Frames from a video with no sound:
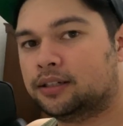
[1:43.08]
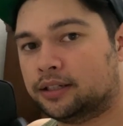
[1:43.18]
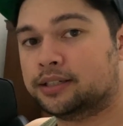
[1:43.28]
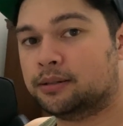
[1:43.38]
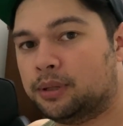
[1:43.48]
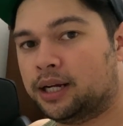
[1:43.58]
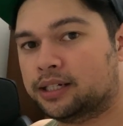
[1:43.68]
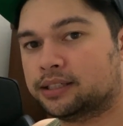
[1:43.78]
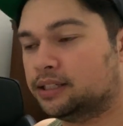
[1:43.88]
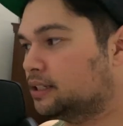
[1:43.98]
let's
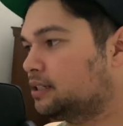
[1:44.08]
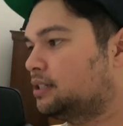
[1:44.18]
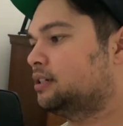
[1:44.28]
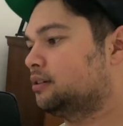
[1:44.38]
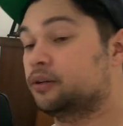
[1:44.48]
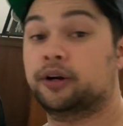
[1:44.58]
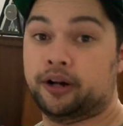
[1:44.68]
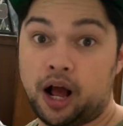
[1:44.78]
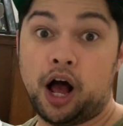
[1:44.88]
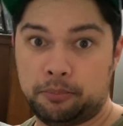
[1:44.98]
unbox this, or
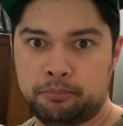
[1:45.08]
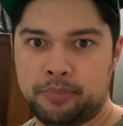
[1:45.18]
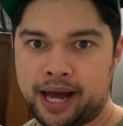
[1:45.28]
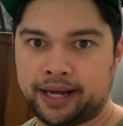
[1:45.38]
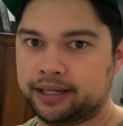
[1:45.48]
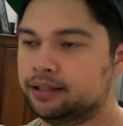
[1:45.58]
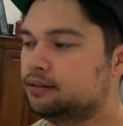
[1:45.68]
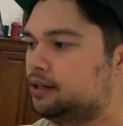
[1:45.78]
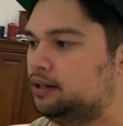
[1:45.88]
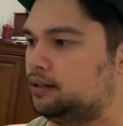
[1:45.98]
unbag it,
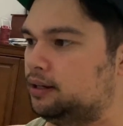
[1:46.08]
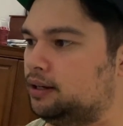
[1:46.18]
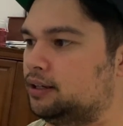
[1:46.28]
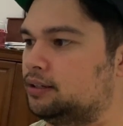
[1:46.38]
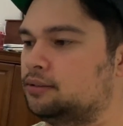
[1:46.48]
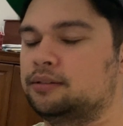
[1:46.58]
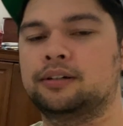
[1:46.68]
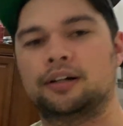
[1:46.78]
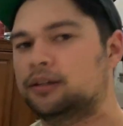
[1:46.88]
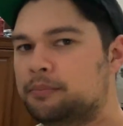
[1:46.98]

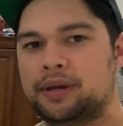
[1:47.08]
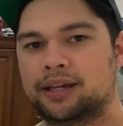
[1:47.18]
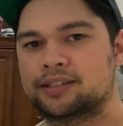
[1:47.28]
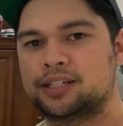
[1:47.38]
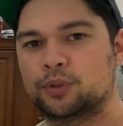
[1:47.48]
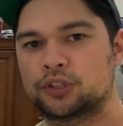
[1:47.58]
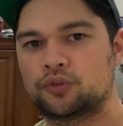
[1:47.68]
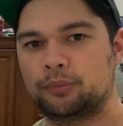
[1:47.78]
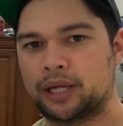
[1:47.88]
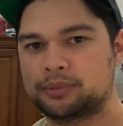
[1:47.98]
and see what
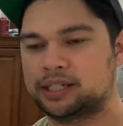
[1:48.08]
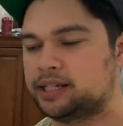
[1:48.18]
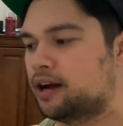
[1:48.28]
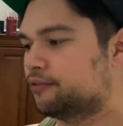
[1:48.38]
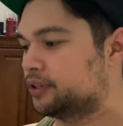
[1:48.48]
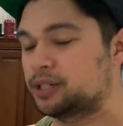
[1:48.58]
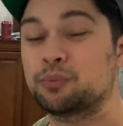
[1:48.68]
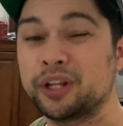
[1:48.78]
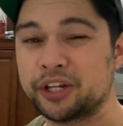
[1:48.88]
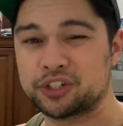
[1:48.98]
Streamlabs has got for us. I'm
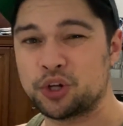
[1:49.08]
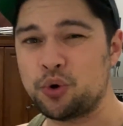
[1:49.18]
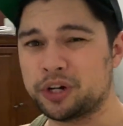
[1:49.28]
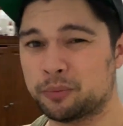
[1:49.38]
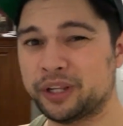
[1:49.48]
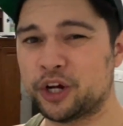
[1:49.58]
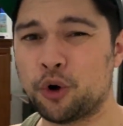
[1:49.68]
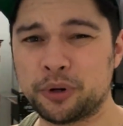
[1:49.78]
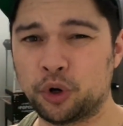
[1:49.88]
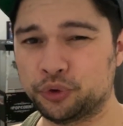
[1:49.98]
really stoked. I'm really
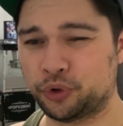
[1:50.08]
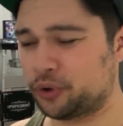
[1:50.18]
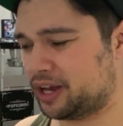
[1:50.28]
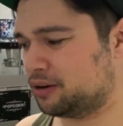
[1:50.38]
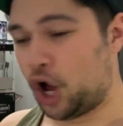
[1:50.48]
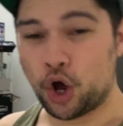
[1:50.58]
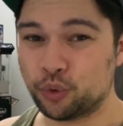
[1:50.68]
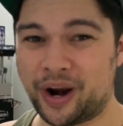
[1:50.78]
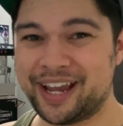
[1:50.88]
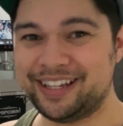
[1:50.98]
hoping it'll turn out all
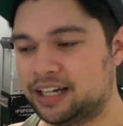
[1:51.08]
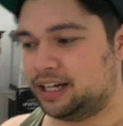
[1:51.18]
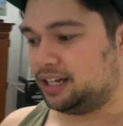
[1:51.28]
right.